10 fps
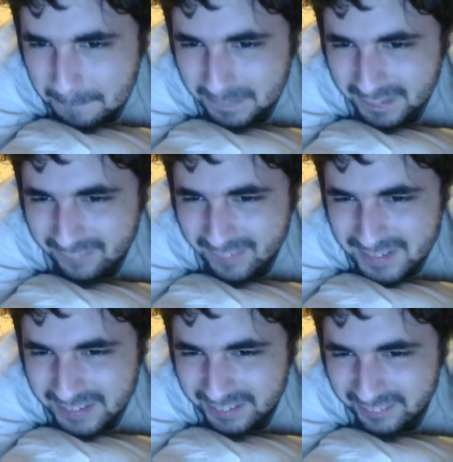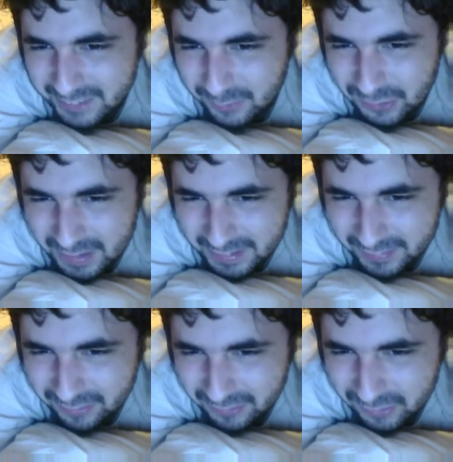But I want to hear you say
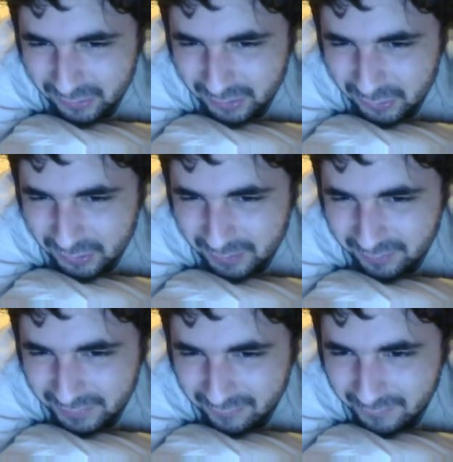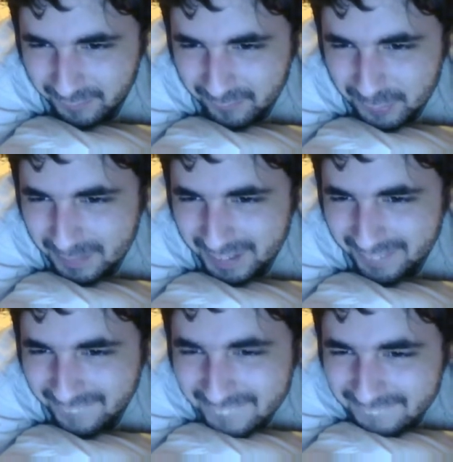it, Celestia said with a warm
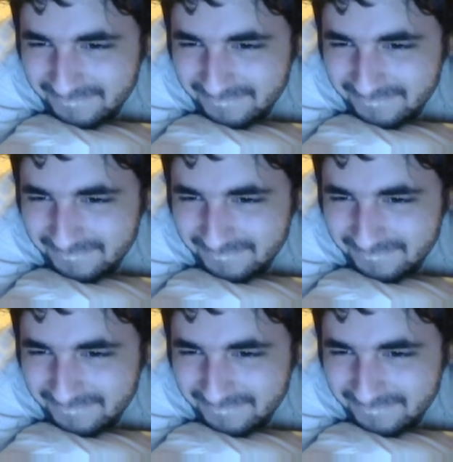smile.